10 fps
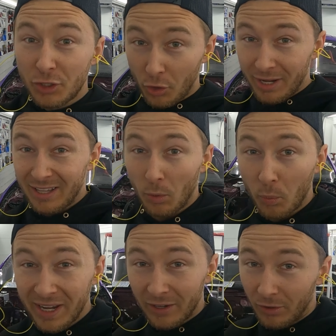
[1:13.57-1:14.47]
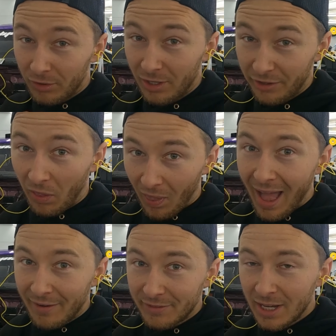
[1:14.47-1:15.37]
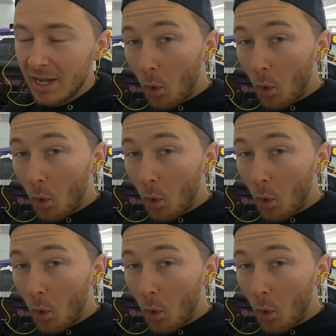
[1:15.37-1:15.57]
turning the wheel to the left.